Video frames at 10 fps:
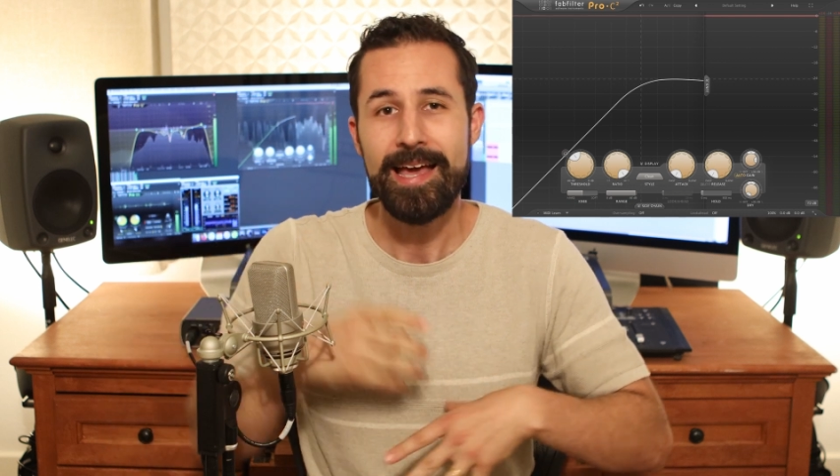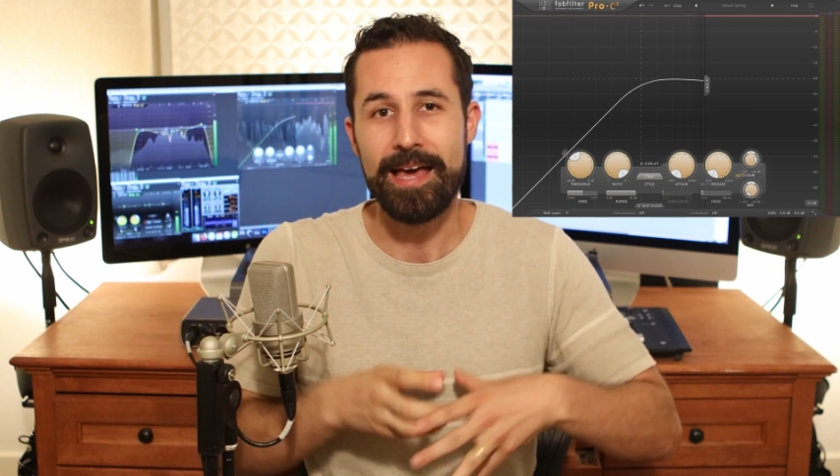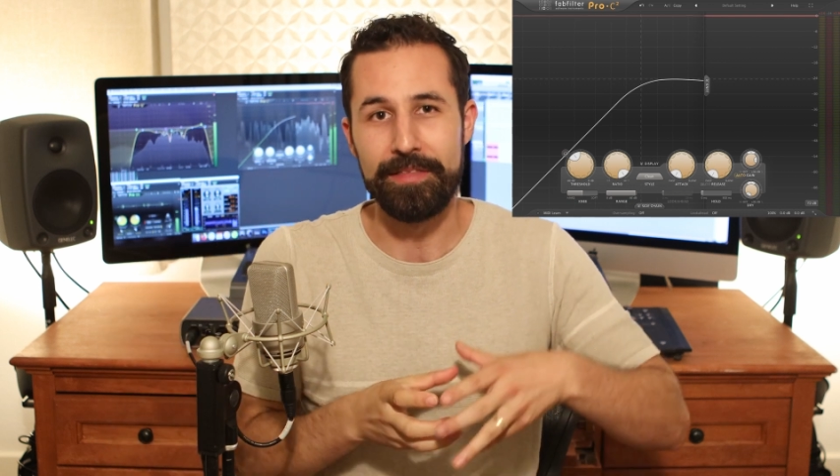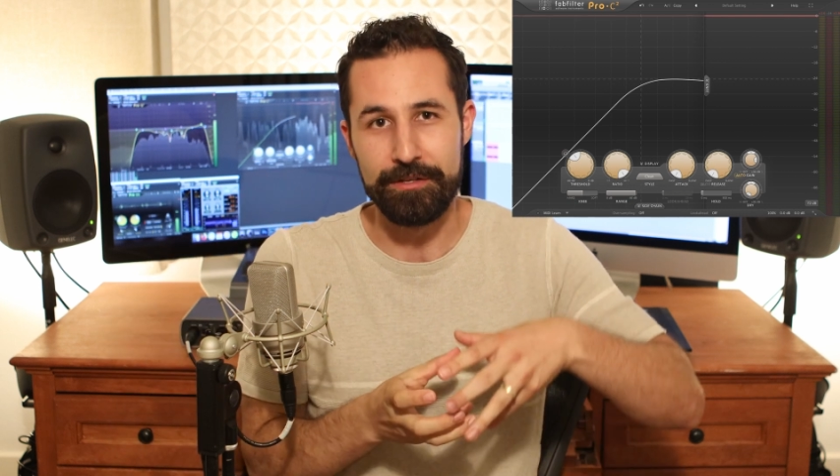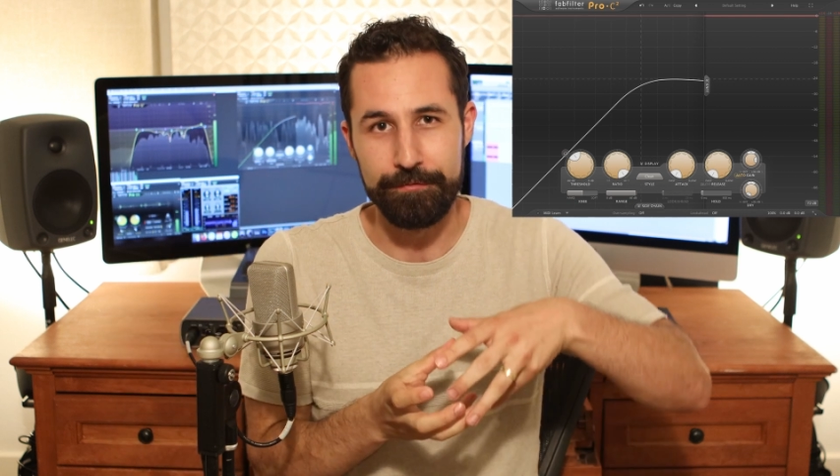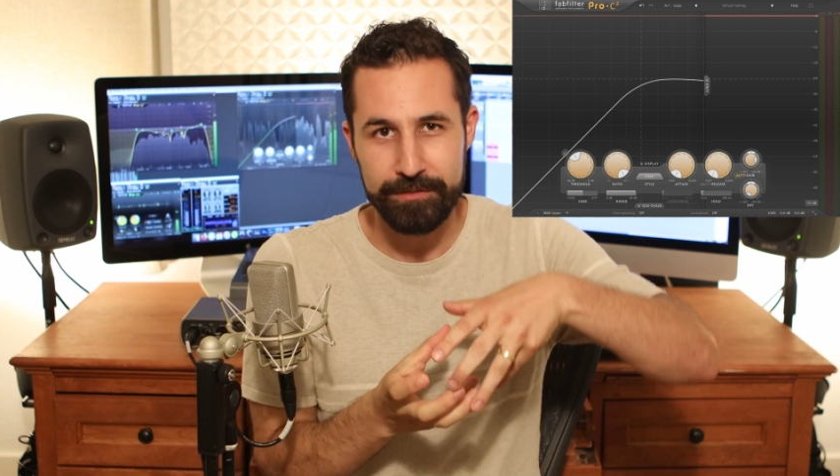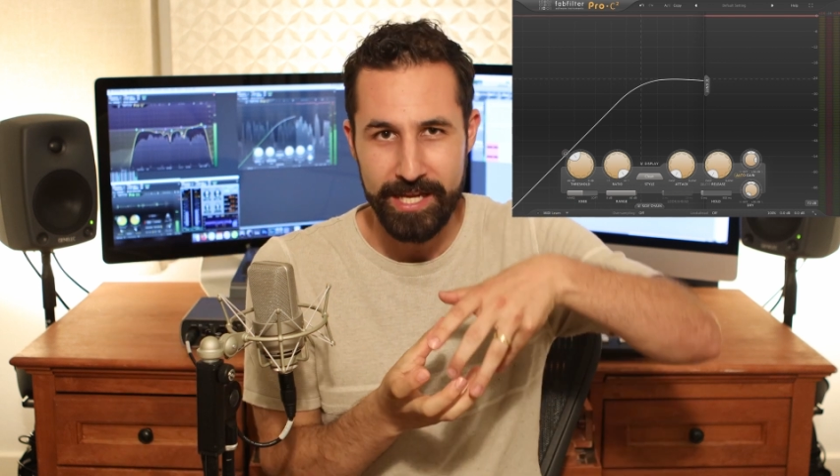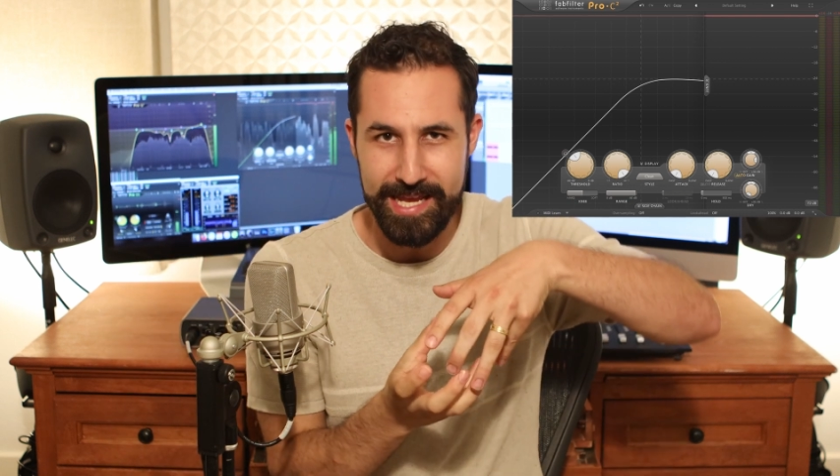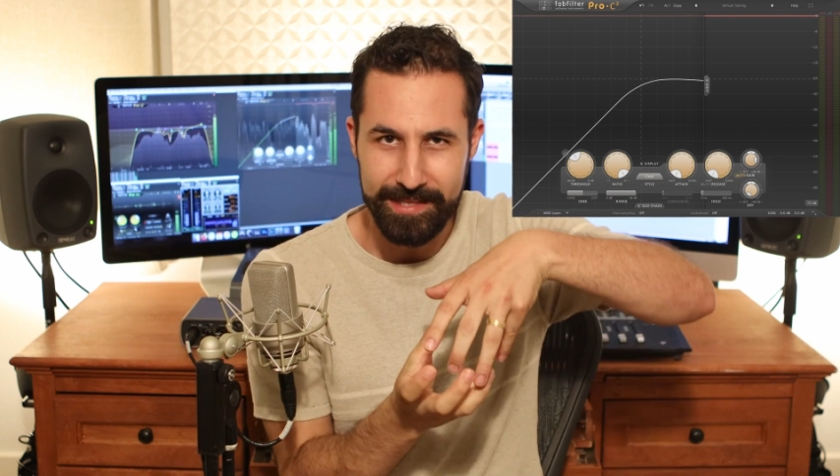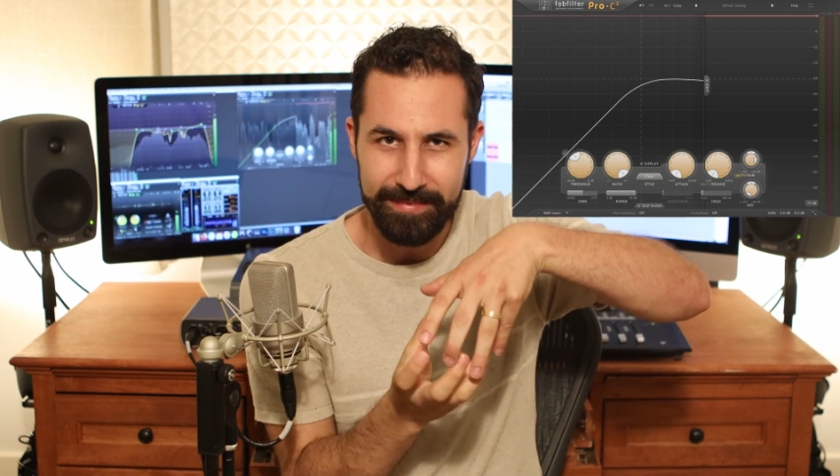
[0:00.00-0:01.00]
and then you've
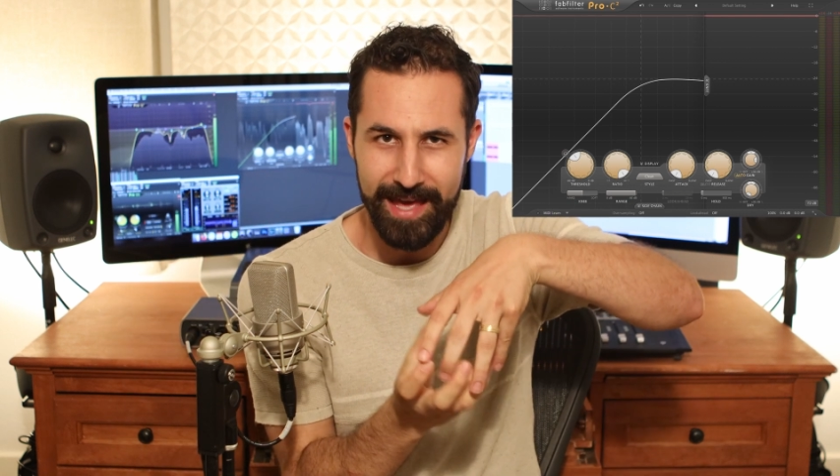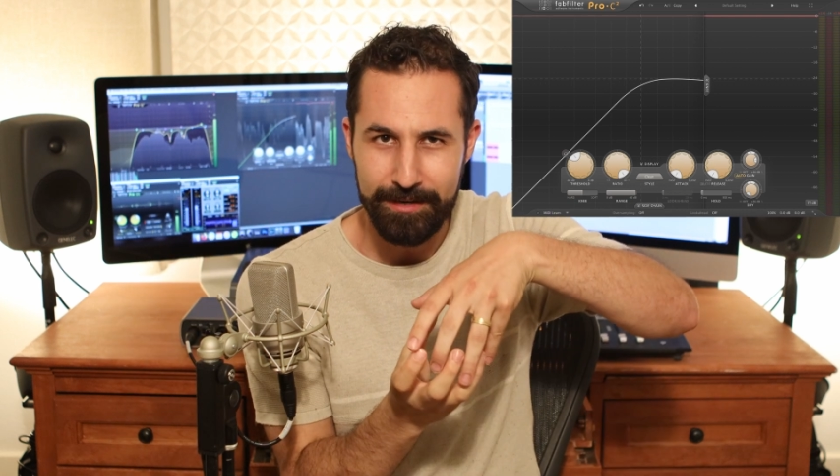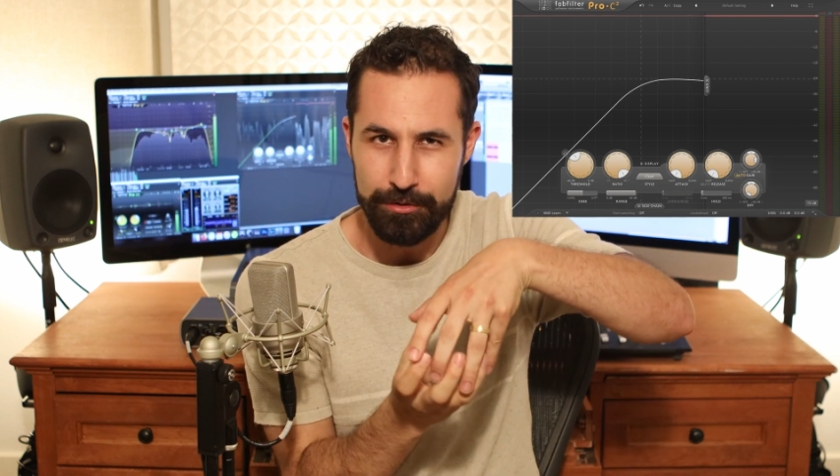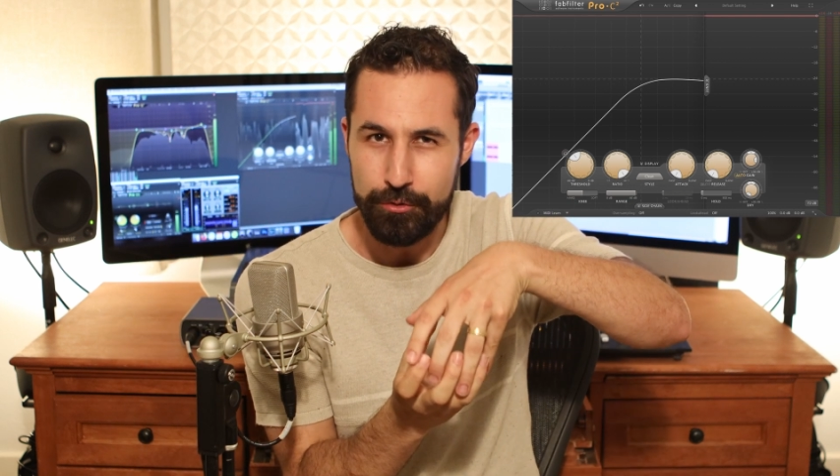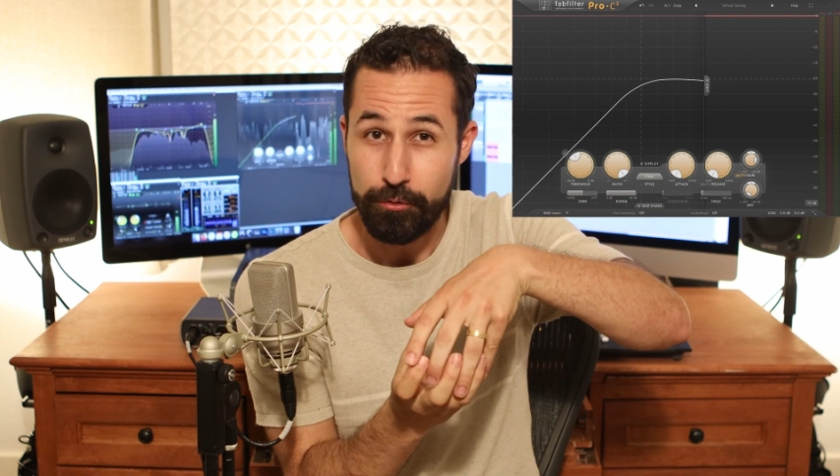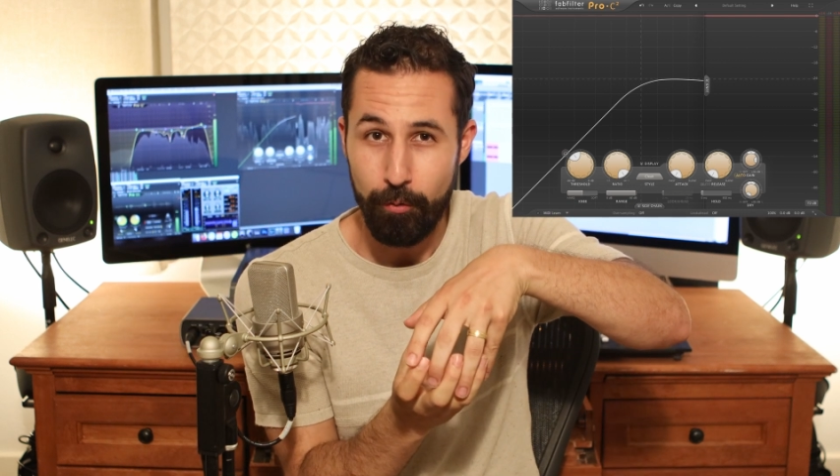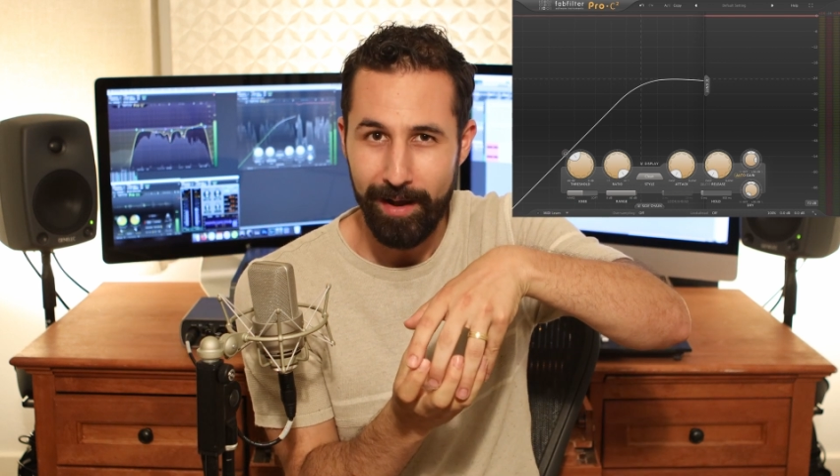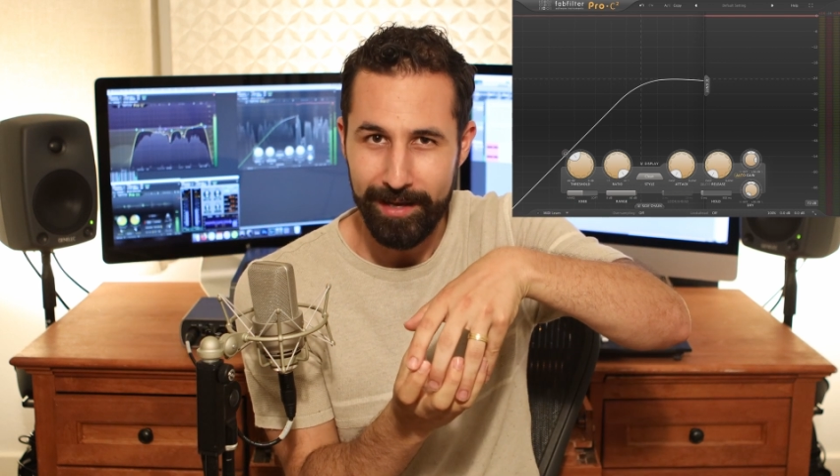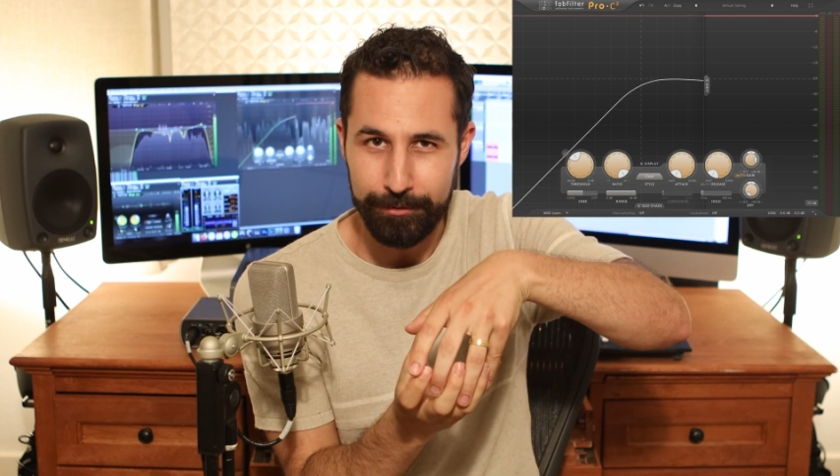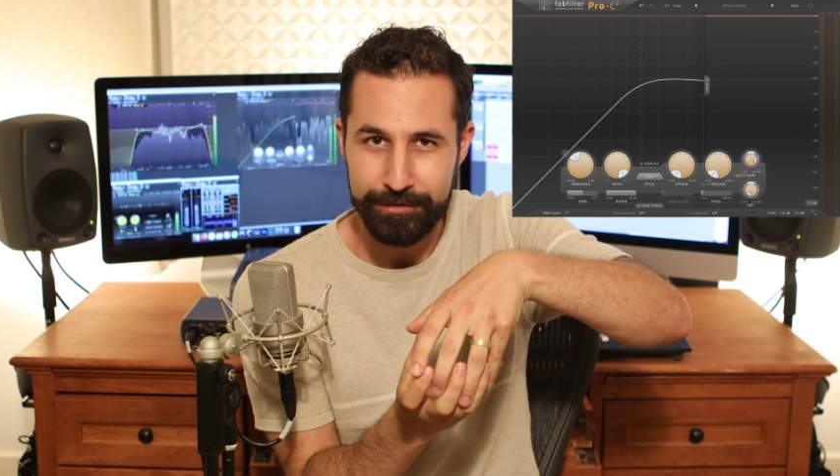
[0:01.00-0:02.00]
taken that new
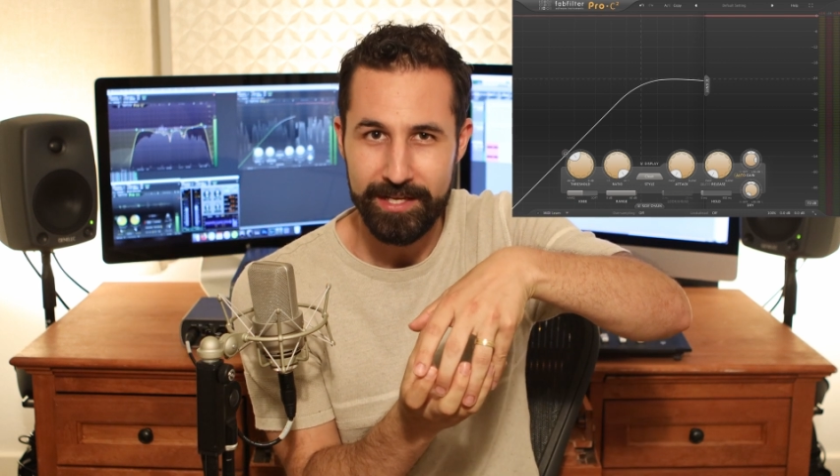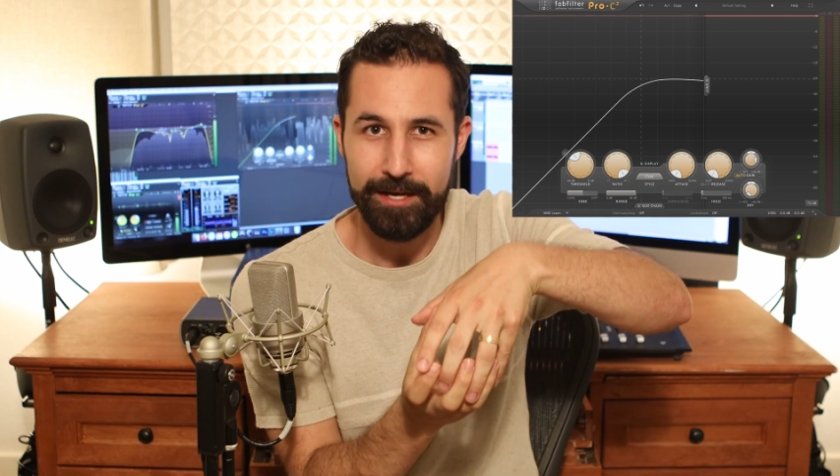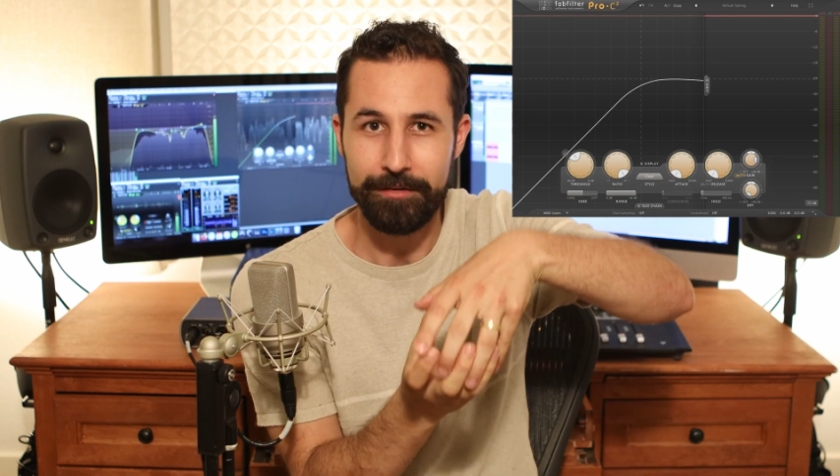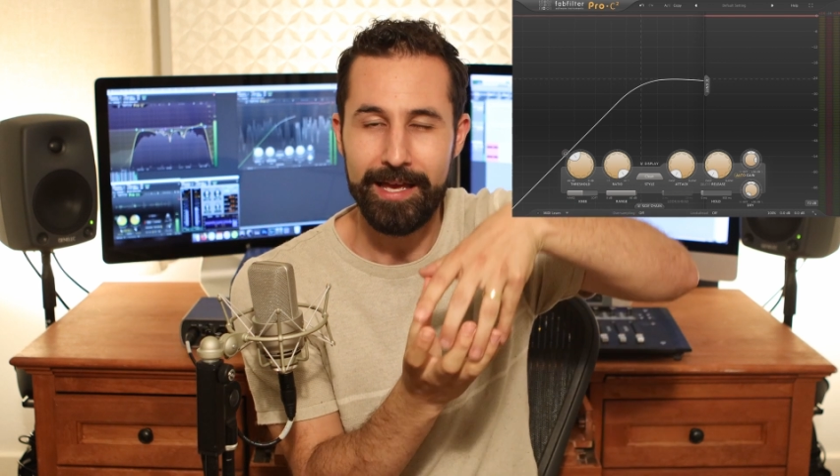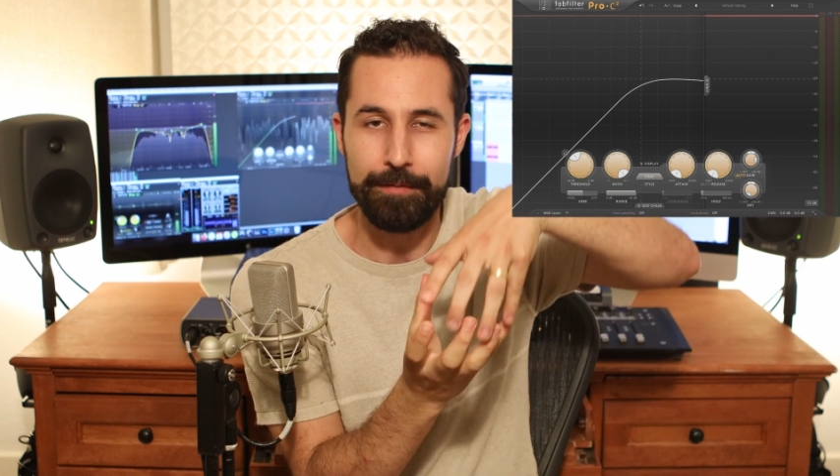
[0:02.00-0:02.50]
quieter sound